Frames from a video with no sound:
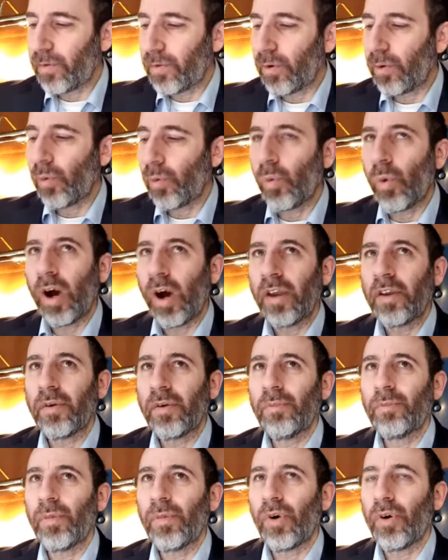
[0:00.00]
for one
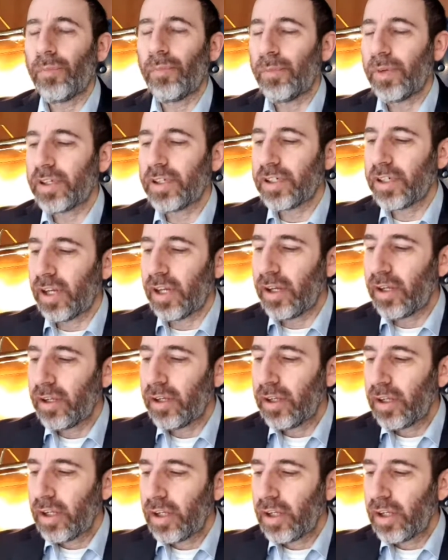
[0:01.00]
more Mishnah.